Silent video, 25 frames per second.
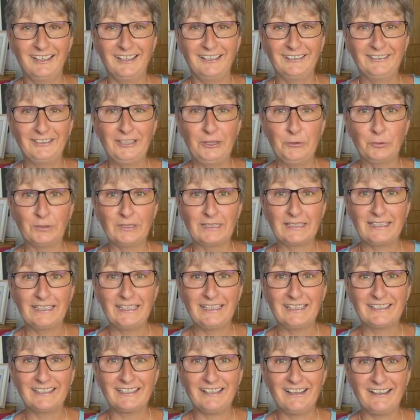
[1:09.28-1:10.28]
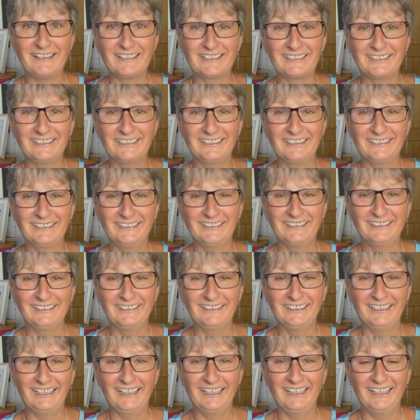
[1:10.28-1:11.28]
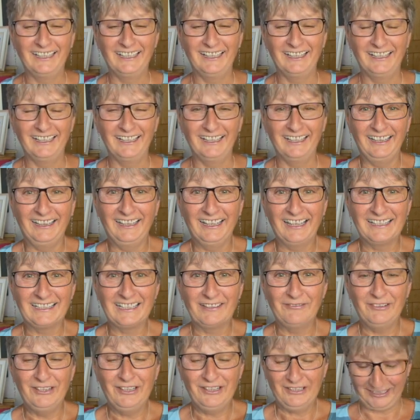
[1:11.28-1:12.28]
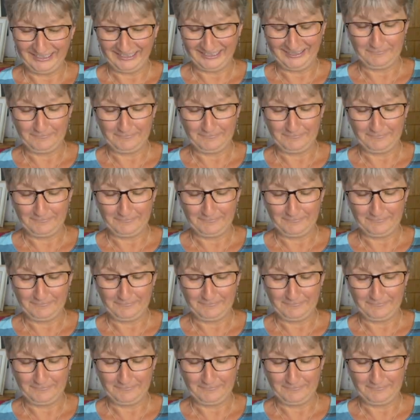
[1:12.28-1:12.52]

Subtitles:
do you want to see inside? Let's have a look.